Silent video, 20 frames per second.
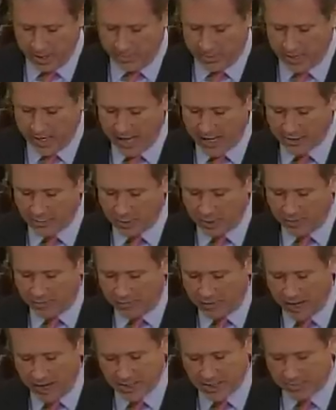But as we
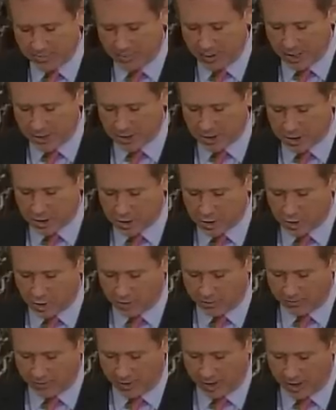face budget
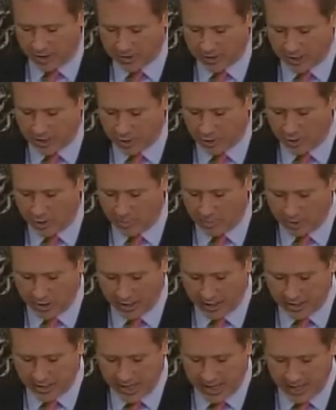shortfalls and
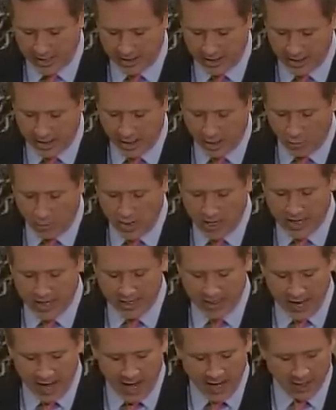crippling debt, we
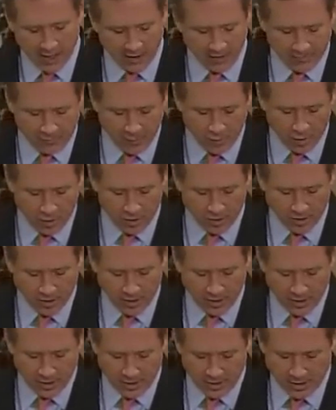cannot afford
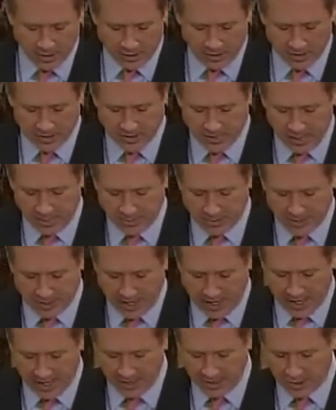to
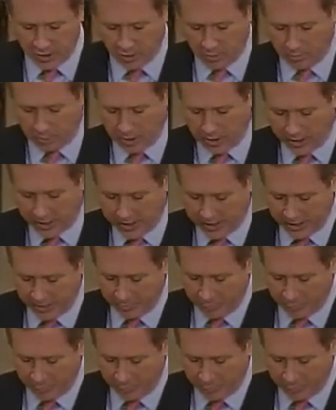subsidize duplicative